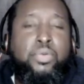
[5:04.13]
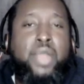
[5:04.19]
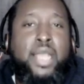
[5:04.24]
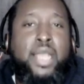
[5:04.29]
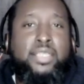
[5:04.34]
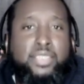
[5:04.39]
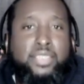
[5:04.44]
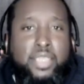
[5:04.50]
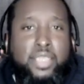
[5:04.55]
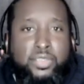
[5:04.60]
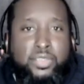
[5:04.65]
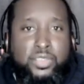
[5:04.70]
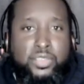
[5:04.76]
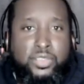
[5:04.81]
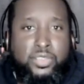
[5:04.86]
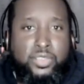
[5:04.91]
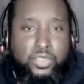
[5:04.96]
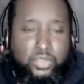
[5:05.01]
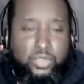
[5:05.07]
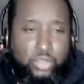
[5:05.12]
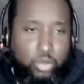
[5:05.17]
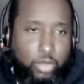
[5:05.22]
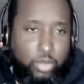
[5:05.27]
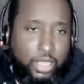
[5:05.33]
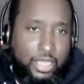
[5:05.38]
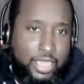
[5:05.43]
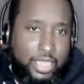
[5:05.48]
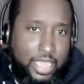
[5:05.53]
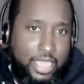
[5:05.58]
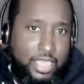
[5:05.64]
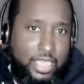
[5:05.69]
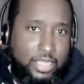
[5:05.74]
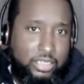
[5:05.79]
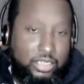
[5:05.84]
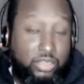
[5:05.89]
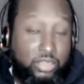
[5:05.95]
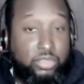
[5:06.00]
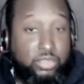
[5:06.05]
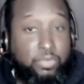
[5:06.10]
a process to
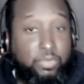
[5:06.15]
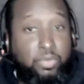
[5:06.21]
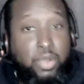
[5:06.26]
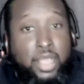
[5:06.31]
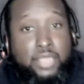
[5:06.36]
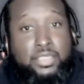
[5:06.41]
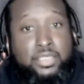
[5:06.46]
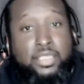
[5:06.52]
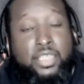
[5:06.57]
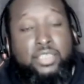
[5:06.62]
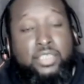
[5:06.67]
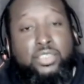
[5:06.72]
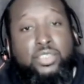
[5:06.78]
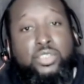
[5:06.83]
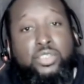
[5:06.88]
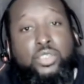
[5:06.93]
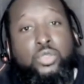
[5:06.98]
engage and there's a process